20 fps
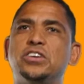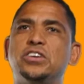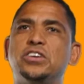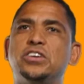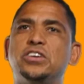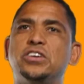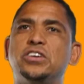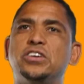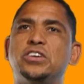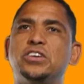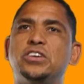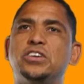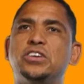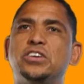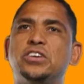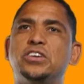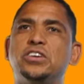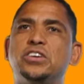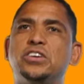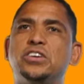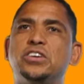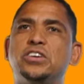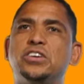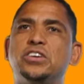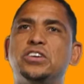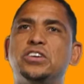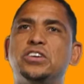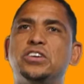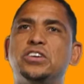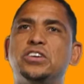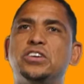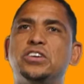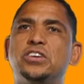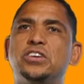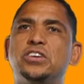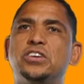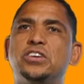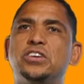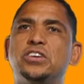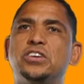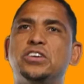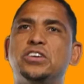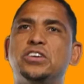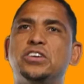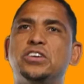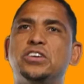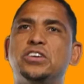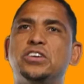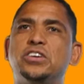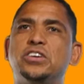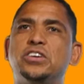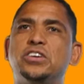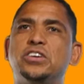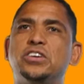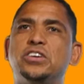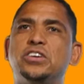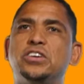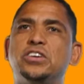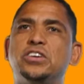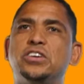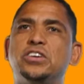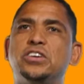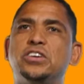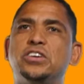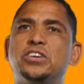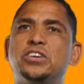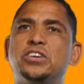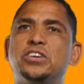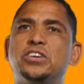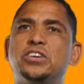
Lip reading: [no speech]